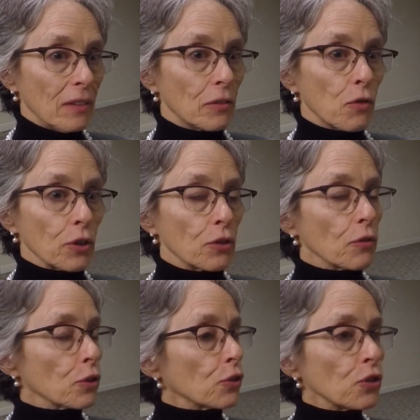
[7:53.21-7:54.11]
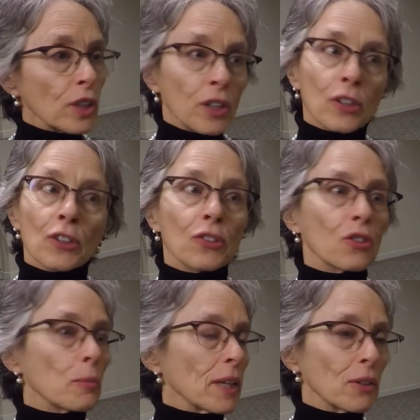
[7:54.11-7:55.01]
for seniors
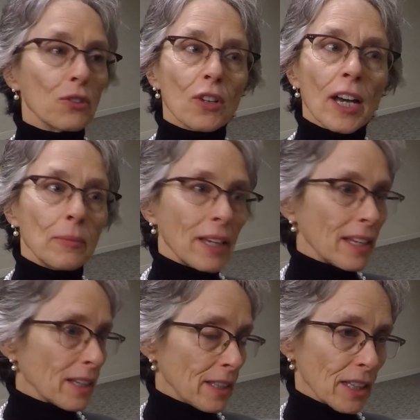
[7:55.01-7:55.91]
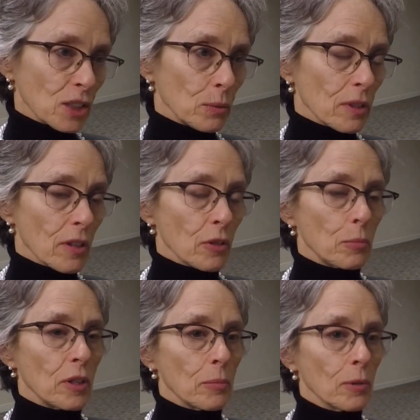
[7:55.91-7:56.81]
to be outside making connection with other
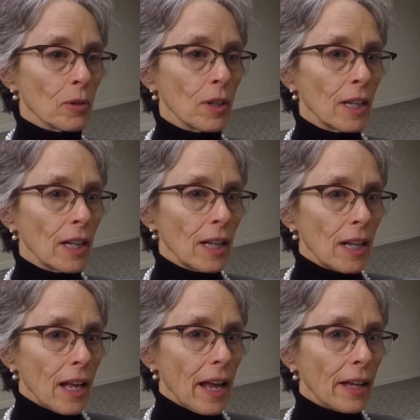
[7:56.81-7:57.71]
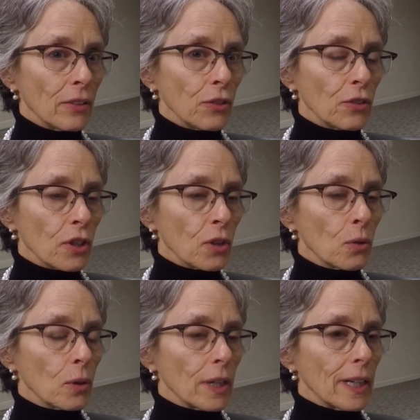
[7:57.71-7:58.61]
people. And
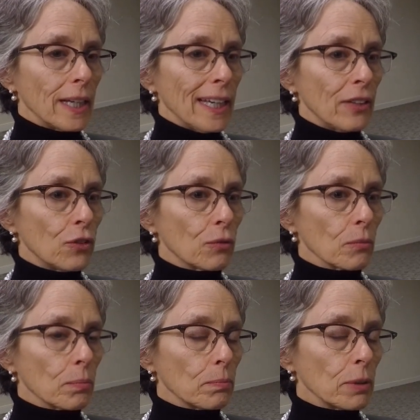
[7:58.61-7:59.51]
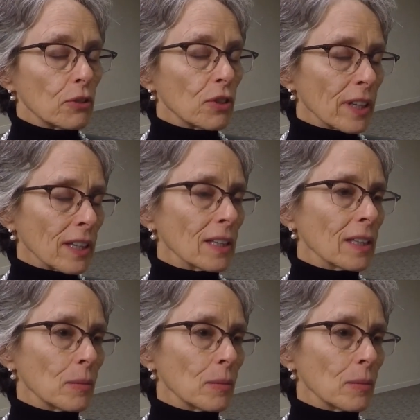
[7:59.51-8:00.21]
so it's particularly